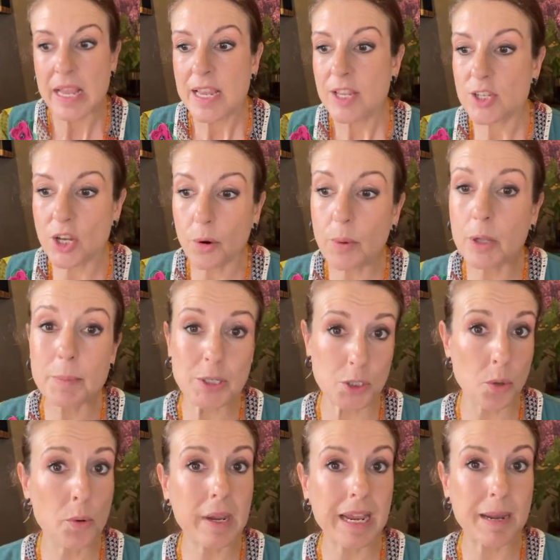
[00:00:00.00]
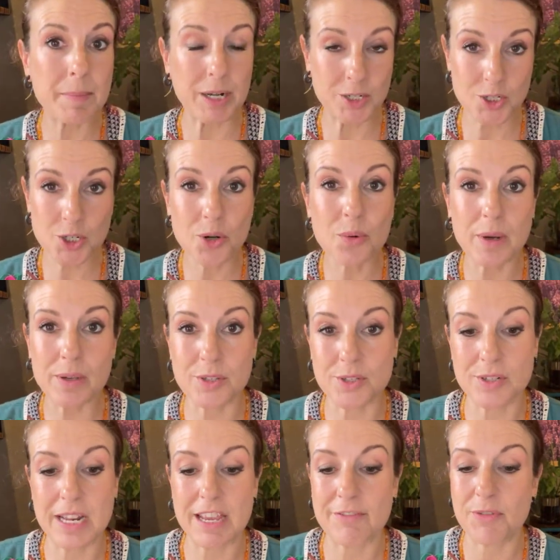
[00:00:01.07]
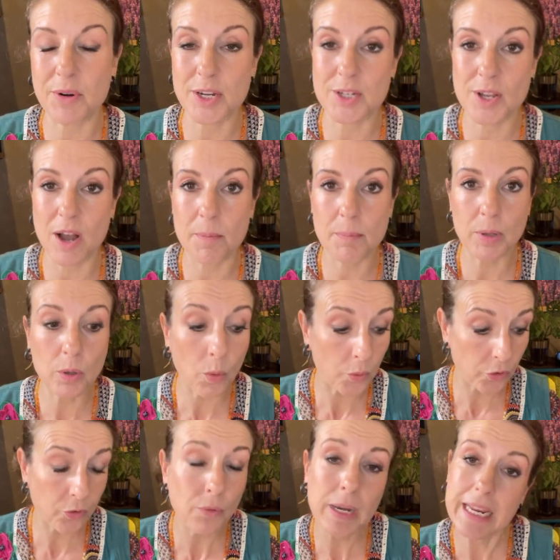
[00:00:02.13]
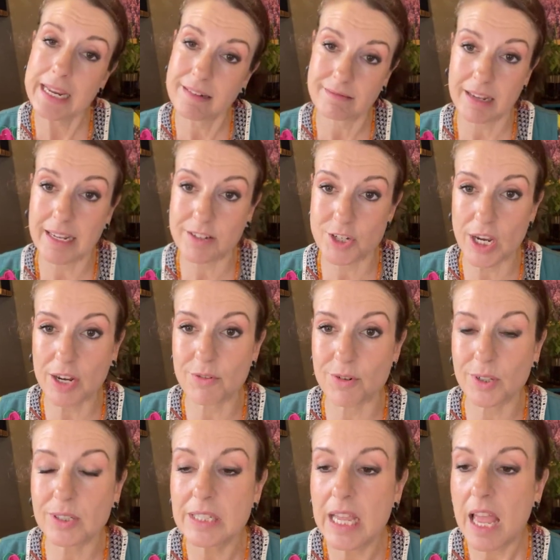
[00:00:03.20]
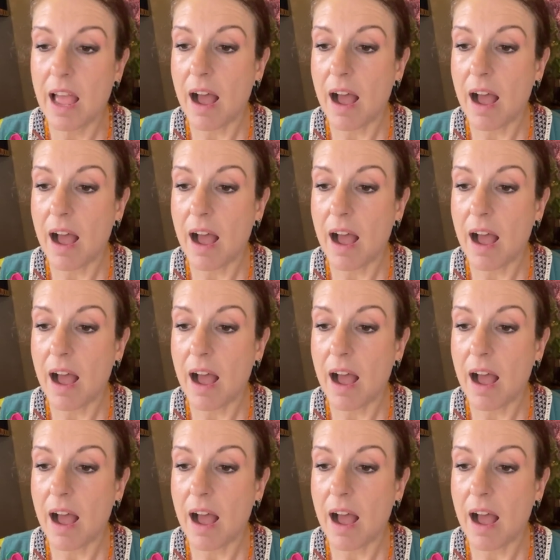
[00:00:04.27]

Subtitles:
So we'll be talking about 2 oils today, for example, or 3 in general,